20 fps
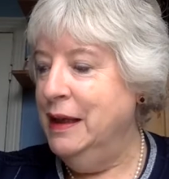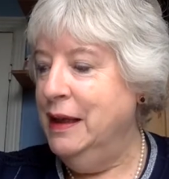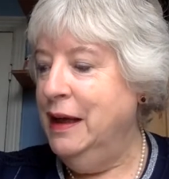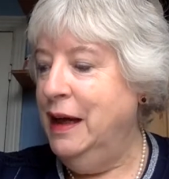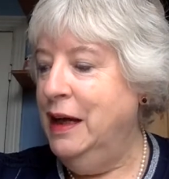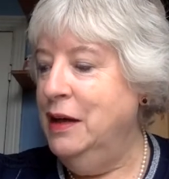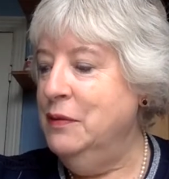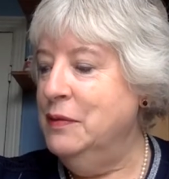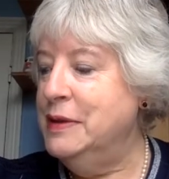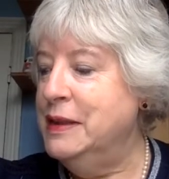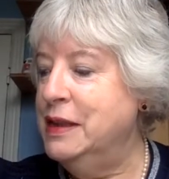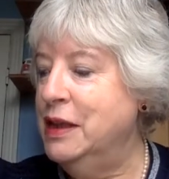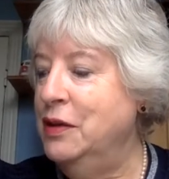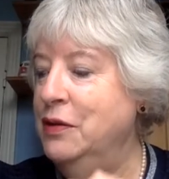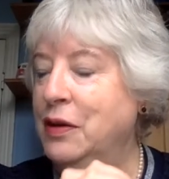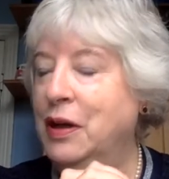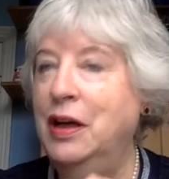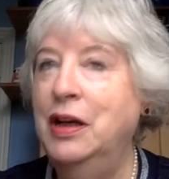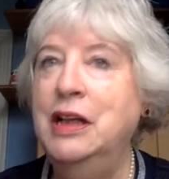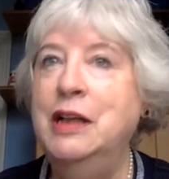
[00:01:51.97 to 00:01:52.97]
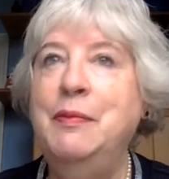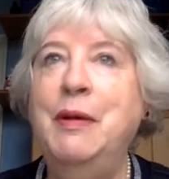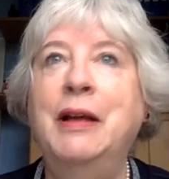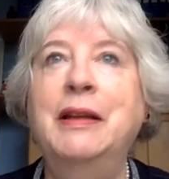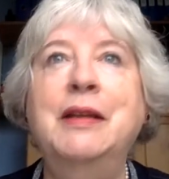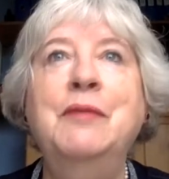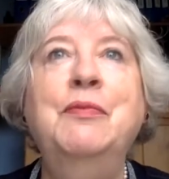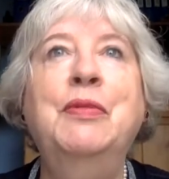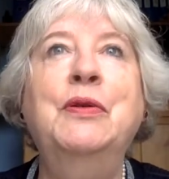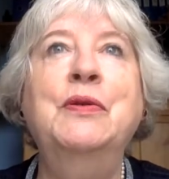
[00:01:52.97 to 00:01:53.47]
I also heard about the
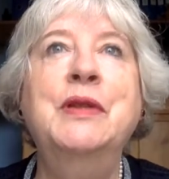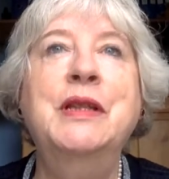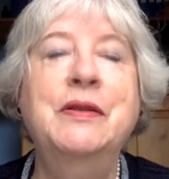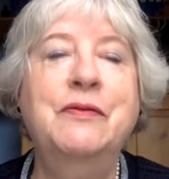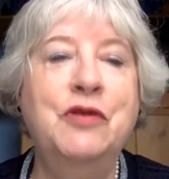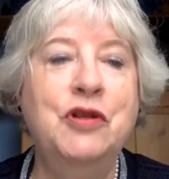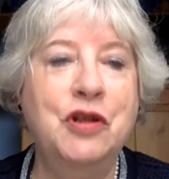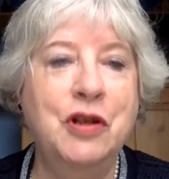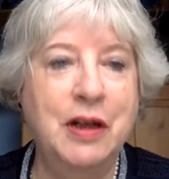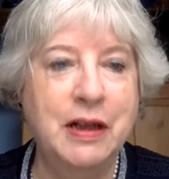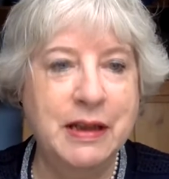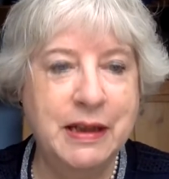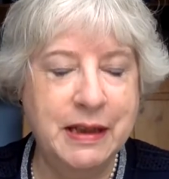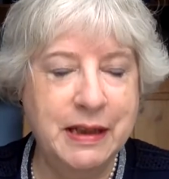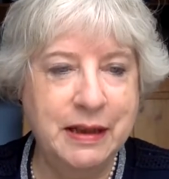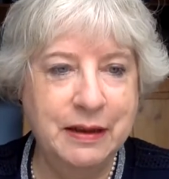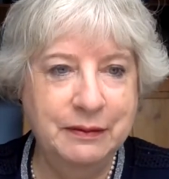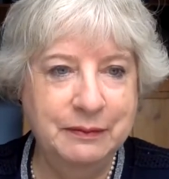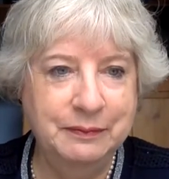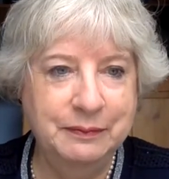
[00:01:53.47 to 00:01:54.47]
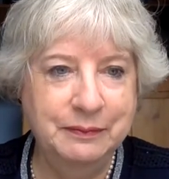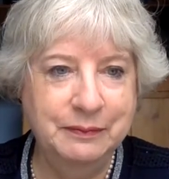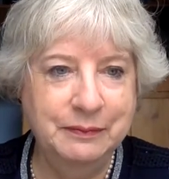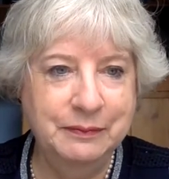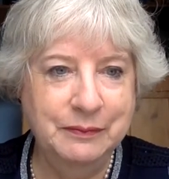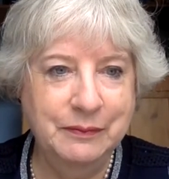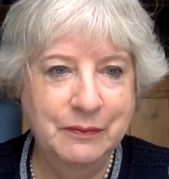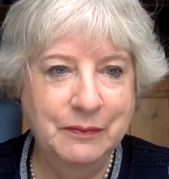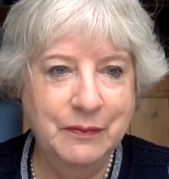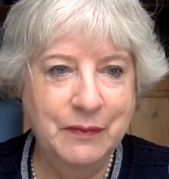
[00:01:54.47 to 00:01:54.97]
importance of trust.
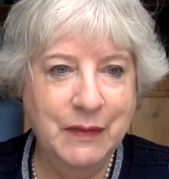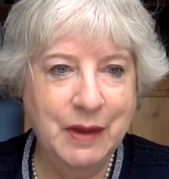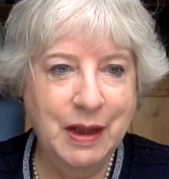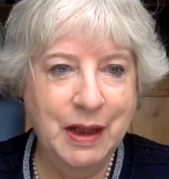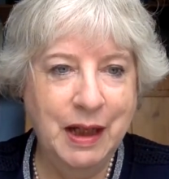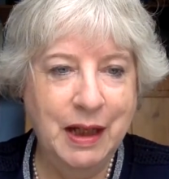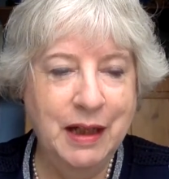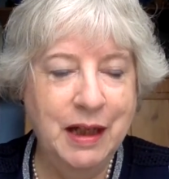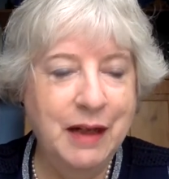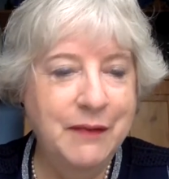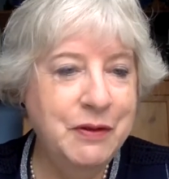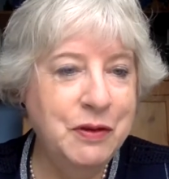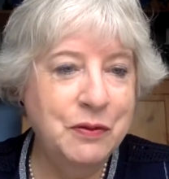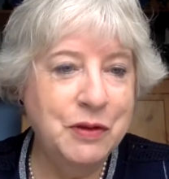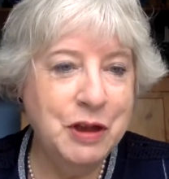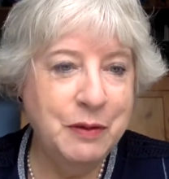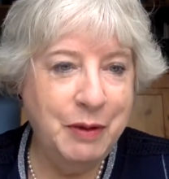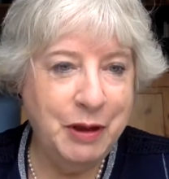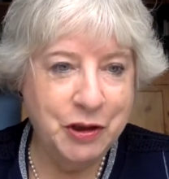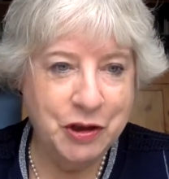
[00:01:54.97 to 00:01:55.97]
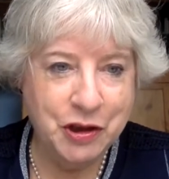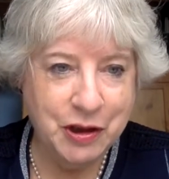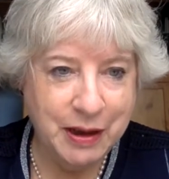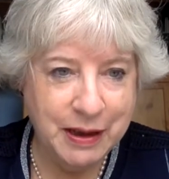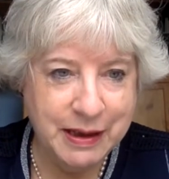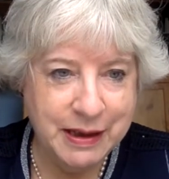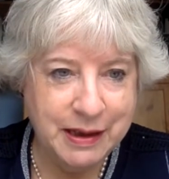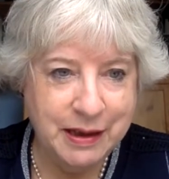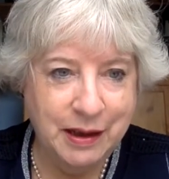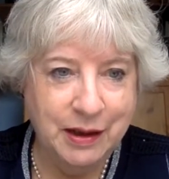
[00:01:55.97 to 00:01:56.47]
And I've talked about
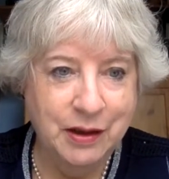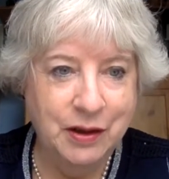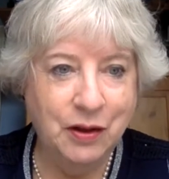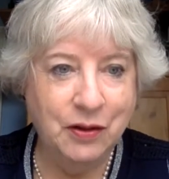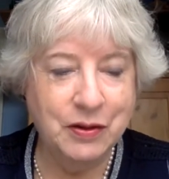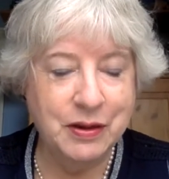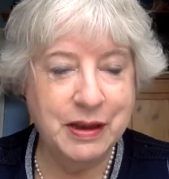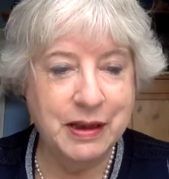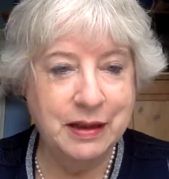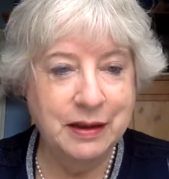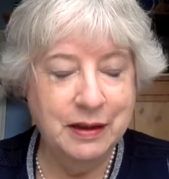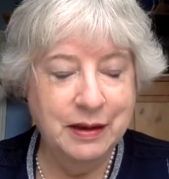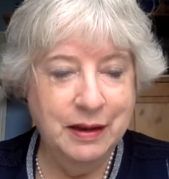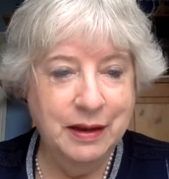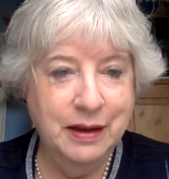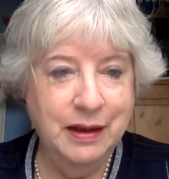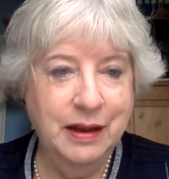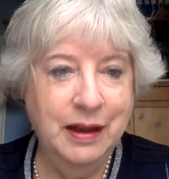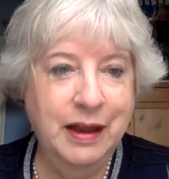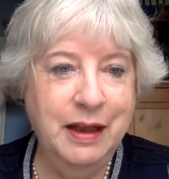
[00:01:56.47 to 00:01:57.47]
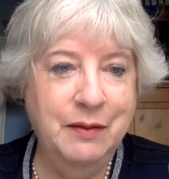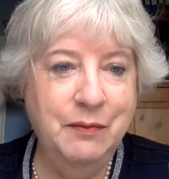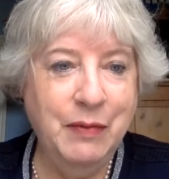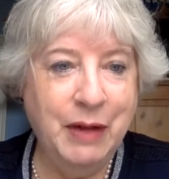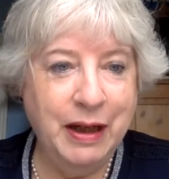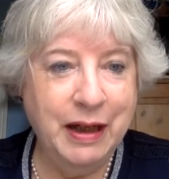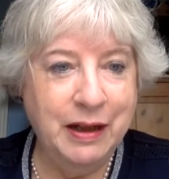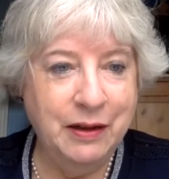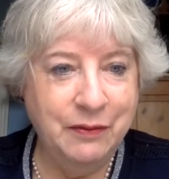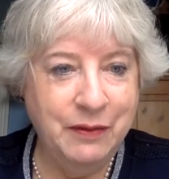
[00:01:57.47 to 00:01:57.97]
trust a lot in my
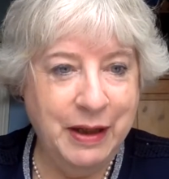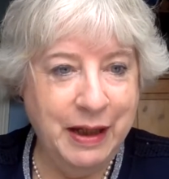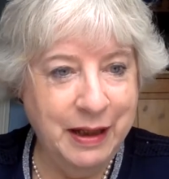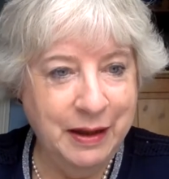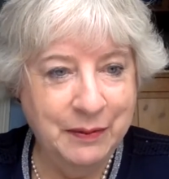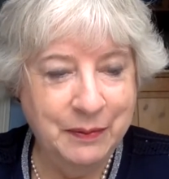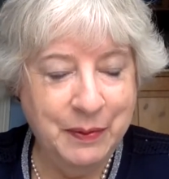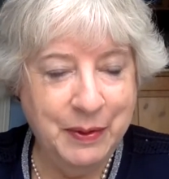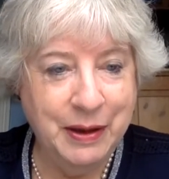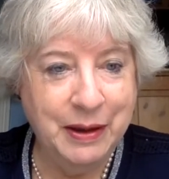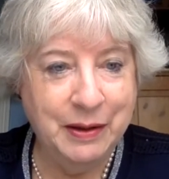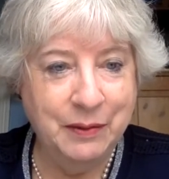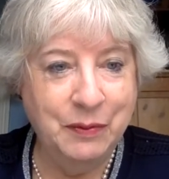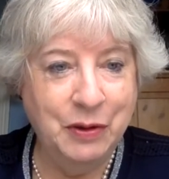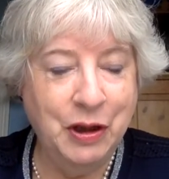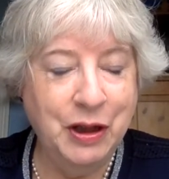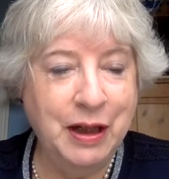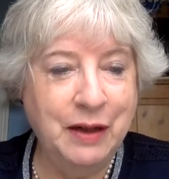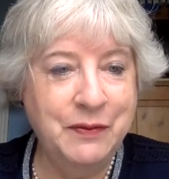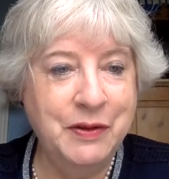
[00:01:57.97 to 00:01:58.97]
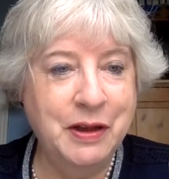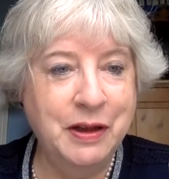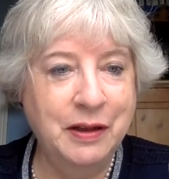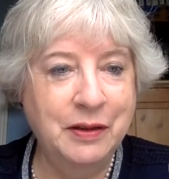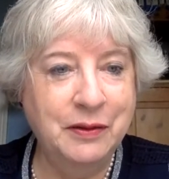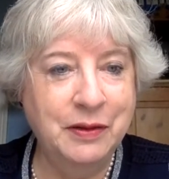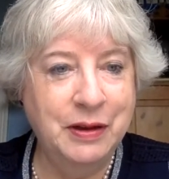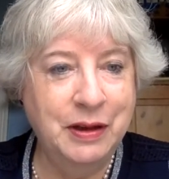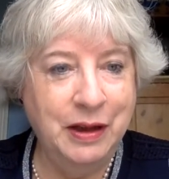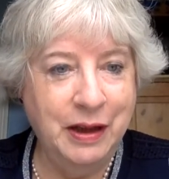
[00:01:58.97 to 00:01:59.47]
career with the work I've done
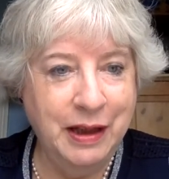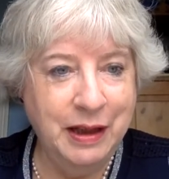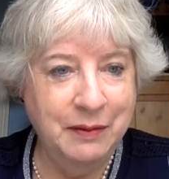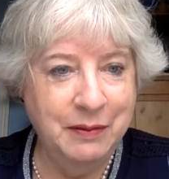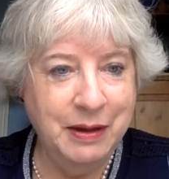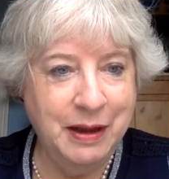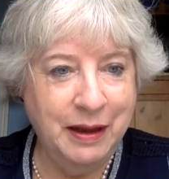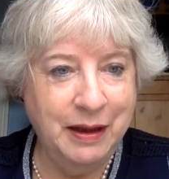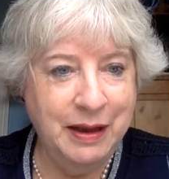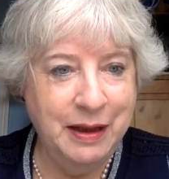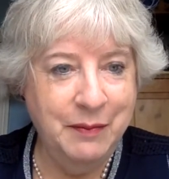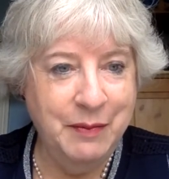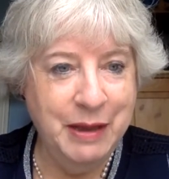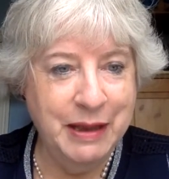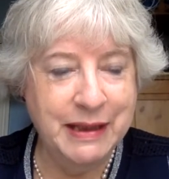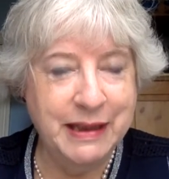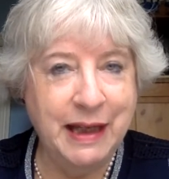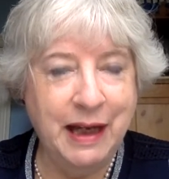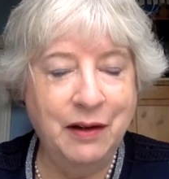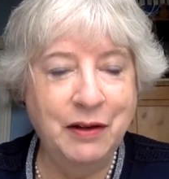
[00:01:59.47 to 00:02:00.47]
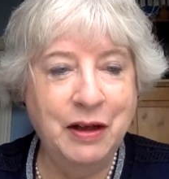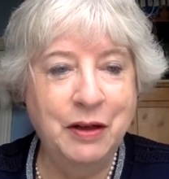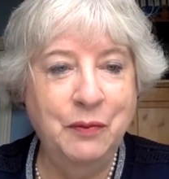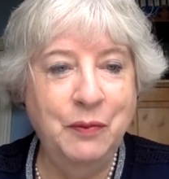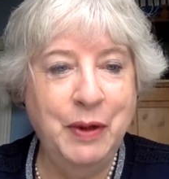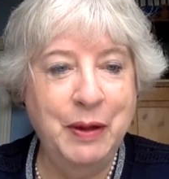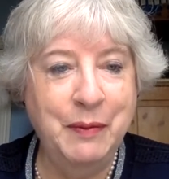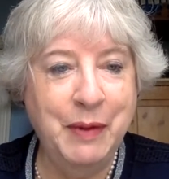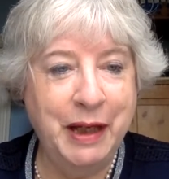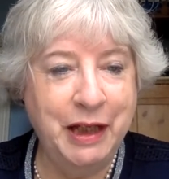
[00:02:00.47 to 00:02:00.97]
on Learning Without Limits. How can
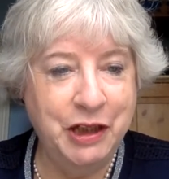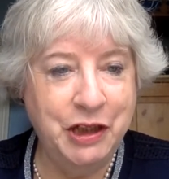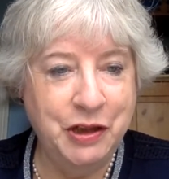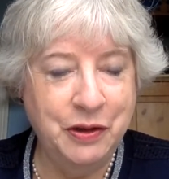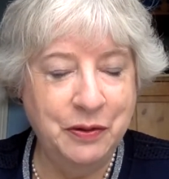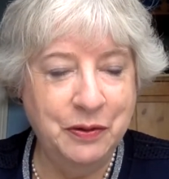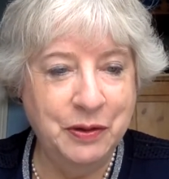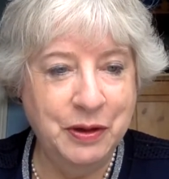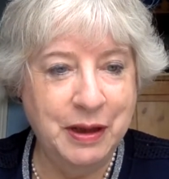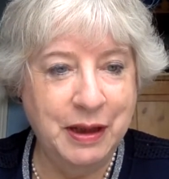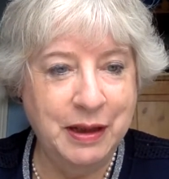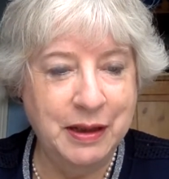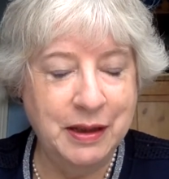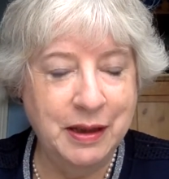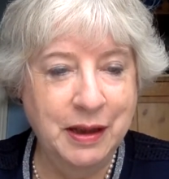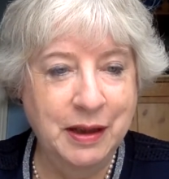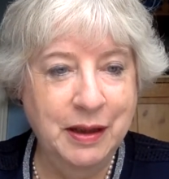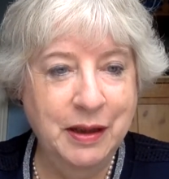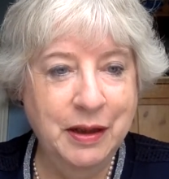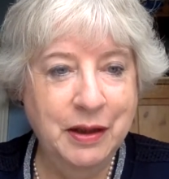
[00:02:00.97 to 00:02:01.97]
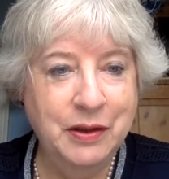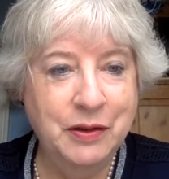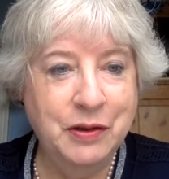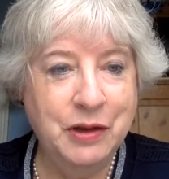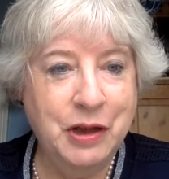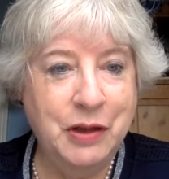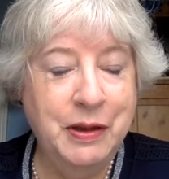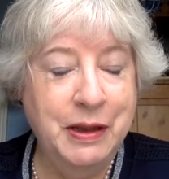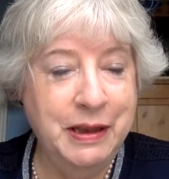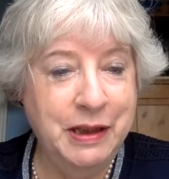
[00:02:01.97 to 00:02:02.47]
we make sure that not
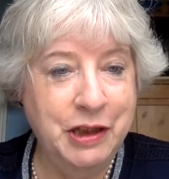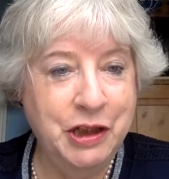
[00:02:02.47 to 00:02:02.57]
only that